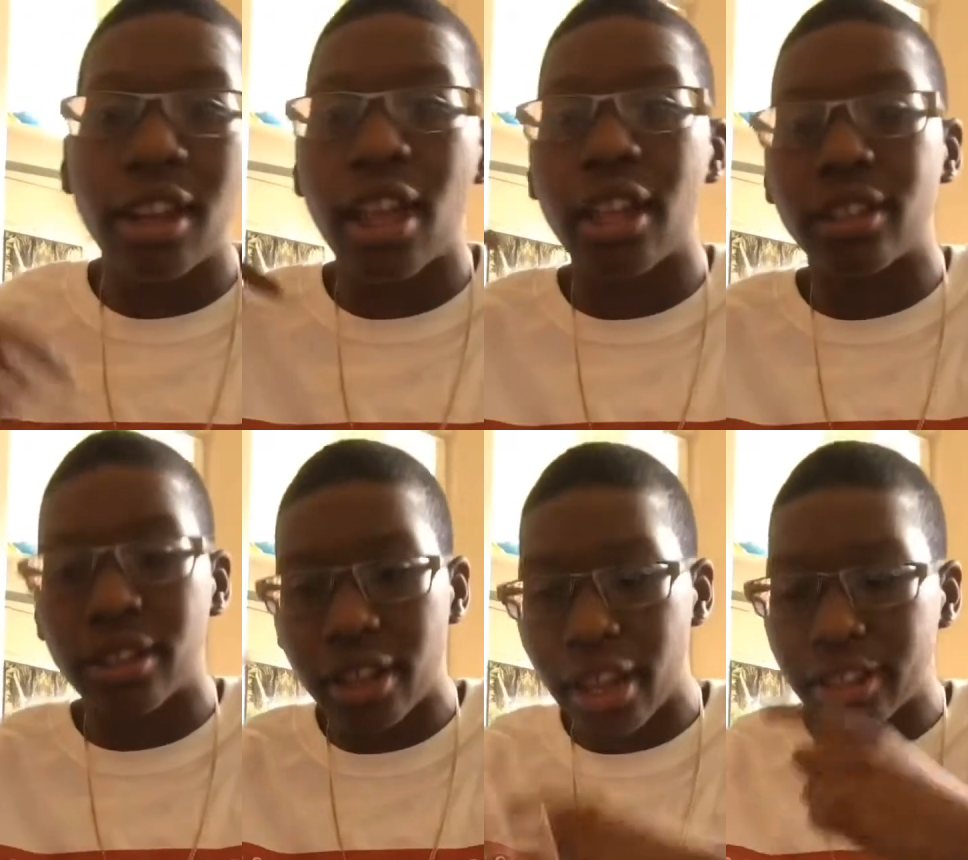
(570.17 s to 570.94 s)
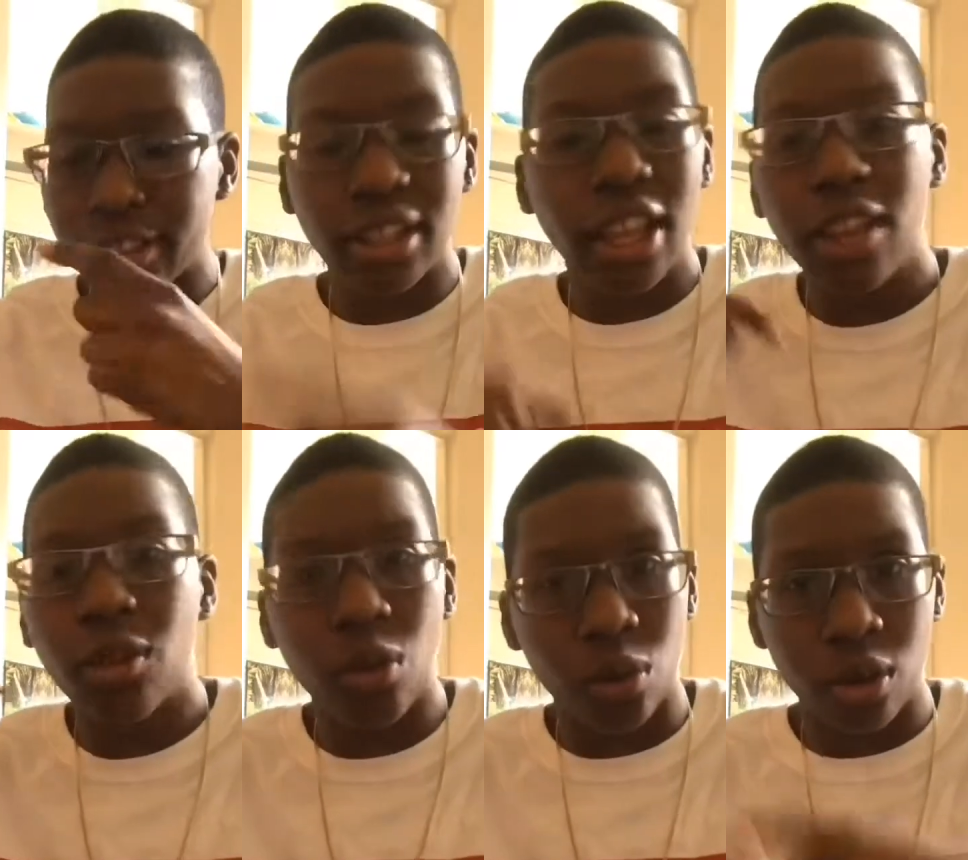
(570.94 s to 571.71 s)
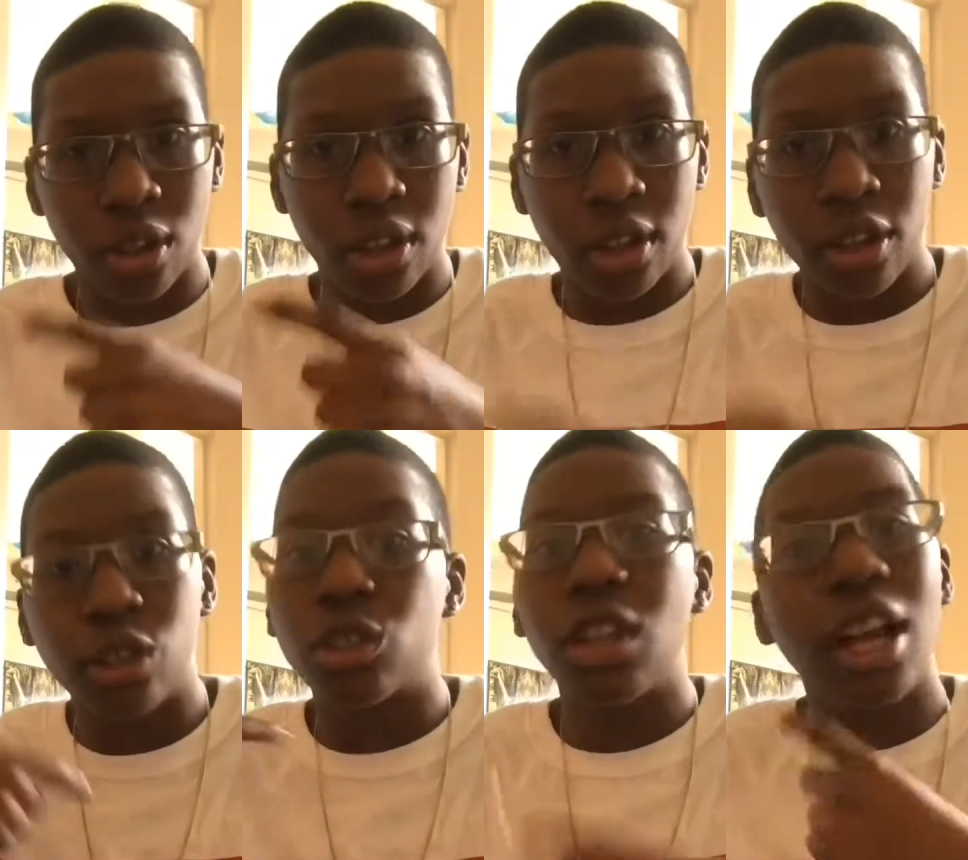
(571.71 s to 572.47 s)
in that cycle
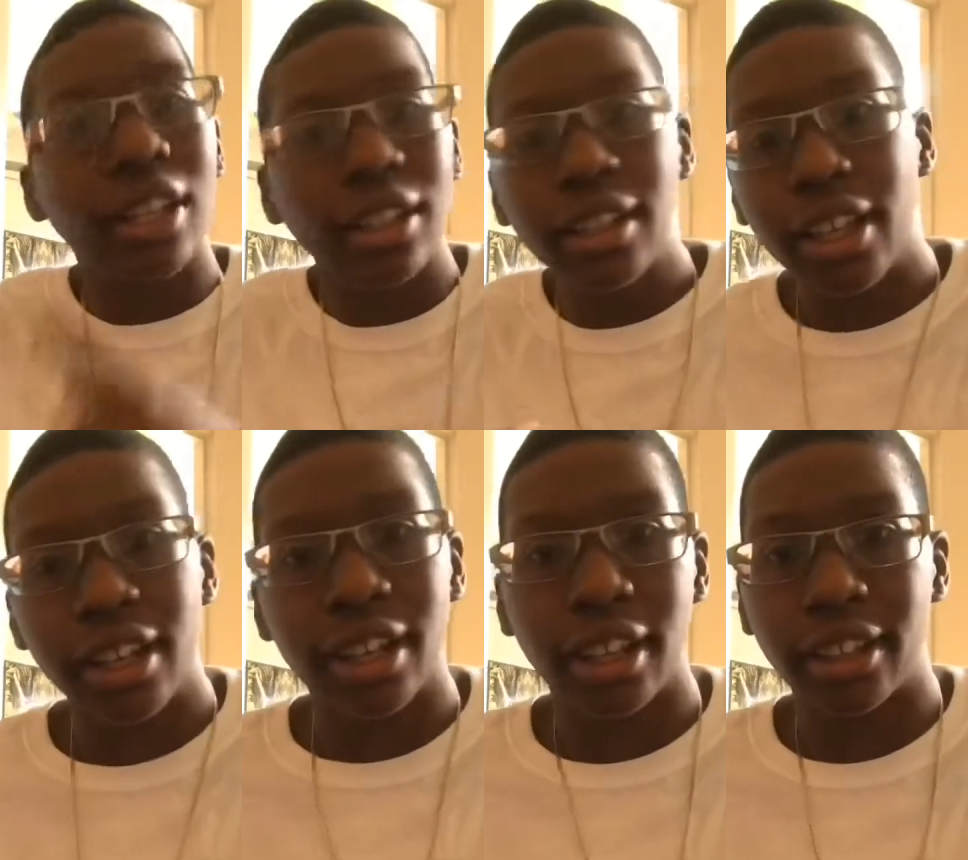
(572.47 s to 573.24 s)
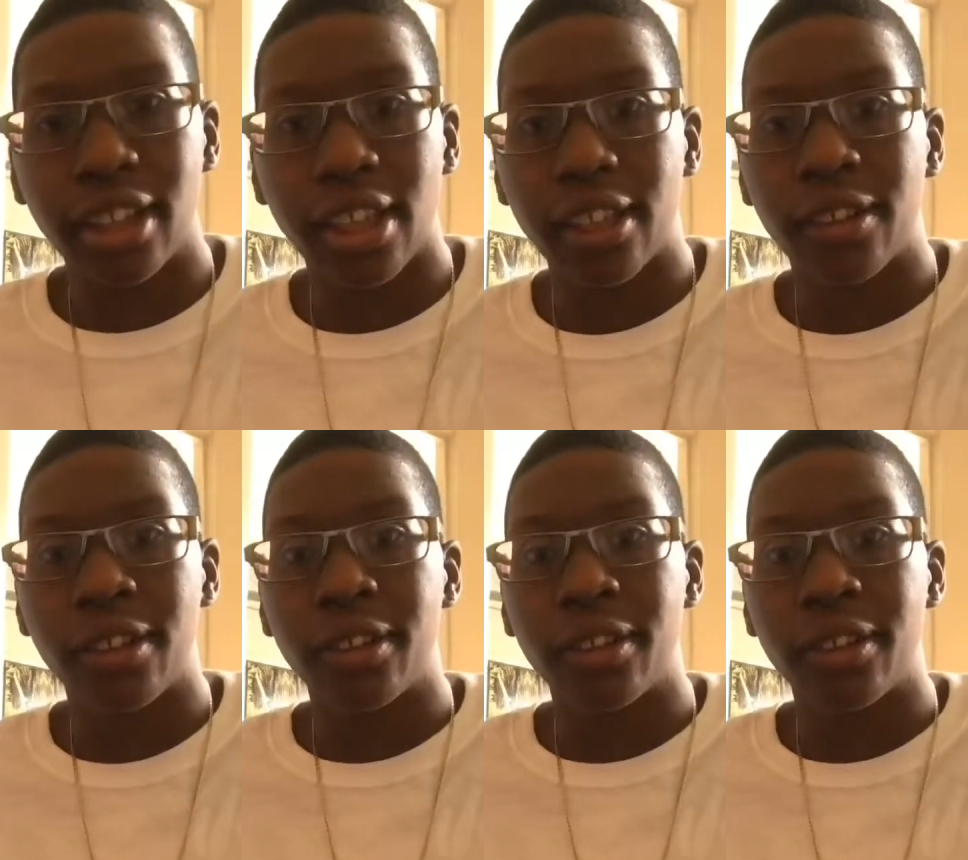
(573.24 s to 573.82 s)
because you're not looking at it like that.